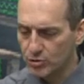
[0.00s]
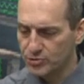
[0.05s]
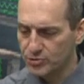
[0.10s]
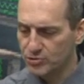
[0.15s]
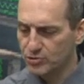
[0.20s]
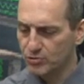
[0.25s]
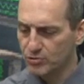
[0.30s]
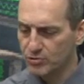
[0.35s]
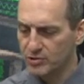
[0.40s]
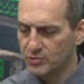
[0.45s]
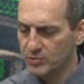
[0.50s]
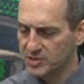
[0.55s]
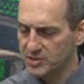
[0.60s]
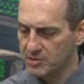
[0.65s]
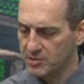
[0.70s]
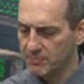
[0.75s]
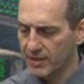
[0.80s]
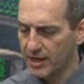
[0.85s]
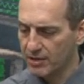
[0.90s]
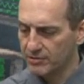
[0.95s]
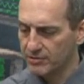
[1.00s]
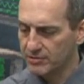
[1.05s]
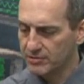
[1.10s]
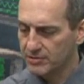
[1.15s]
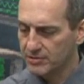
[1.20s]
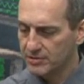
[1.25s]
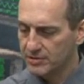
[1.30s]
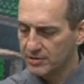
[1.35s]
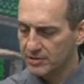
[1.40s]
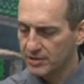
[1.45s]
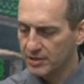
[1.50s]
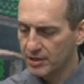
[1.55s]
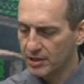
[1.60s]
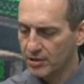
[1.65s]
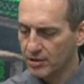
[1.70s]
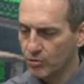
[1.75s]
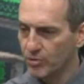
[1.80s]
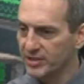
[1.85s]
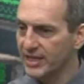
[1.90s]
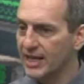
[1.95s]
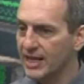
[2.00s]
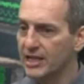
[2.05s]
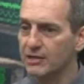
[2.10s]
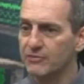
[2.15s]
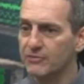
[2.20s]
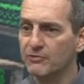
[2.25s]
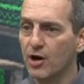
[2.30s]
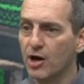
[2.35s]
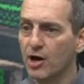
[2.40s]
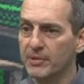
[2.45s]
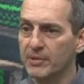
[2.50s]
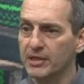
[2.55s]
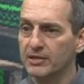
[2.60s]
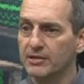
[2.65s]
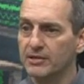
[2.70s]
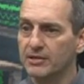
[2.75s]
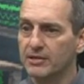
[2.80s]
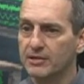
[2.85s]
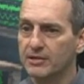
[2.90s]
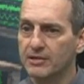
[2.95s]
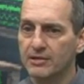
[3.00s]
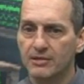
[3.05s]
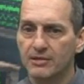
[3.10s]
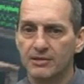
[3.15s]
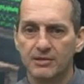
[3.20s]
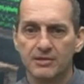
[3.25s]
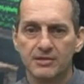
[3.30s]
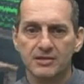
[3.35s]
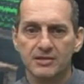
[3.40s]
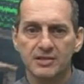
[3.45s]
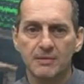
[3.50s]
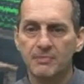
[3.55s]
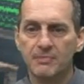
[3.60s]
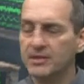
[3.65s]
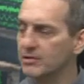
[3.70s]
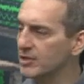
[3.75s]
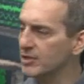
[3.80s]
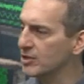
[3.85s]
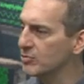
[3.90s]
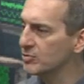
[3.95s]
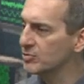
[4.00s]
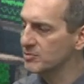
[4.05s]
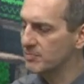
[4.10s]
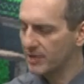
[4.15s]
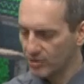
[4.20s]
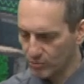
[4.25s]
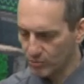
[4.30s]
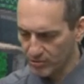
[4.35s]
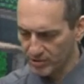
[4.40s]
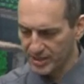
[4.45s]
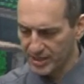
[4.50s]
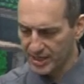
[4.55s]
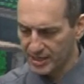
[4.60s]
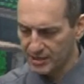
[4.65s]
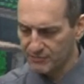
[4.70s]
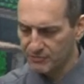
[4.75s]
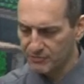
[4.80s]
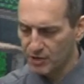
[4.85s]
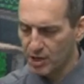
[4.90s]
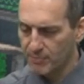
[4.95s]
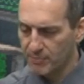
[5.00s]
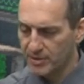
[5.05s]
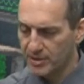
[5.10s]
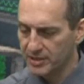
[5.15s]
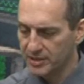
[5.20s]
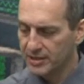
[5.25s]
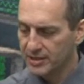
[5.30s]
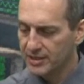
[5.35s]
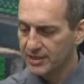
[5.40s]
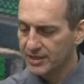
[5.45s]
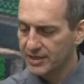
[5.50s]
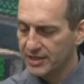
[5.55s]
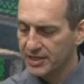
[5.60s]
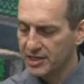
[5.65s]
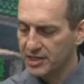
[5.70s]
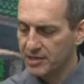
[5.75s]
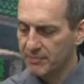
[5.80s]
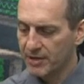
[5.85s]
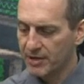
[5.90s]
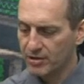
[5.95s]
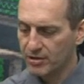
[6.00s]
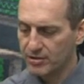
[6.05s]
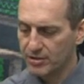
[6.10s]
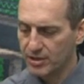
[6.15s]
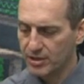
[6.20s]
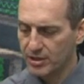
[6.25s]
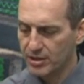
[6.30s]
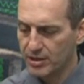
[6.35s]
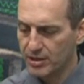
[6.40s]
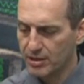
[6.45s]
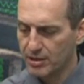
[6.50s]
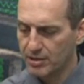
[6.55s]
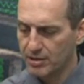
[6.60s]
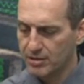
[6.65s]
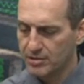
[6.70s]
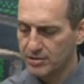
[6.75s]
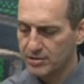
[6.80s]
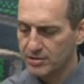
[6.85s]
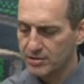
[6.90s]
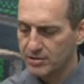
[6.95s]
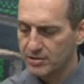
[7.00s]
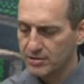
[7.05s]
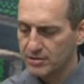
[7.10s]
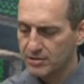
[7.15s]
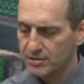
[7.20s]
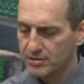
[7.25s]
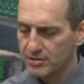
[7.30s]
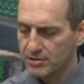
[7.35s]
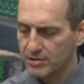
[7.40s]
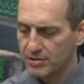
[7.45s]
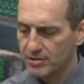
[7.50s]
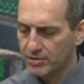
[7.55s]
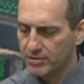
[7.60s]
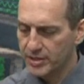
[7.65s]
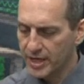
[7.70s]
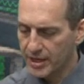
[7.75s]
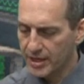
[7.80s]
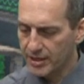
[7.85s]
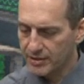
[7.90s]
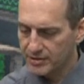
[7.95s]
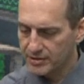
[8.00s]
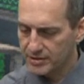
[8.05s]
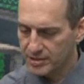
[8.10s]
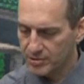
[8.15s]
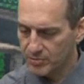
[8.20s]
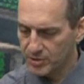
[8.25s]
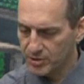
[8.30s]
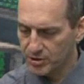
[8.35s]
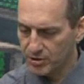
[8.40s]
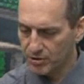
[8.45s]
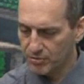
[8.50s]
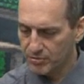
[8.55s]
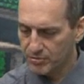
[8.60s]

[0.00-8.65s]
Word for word: students was about organic farming. Somebody here was about organic farming and about, yeah, here we go.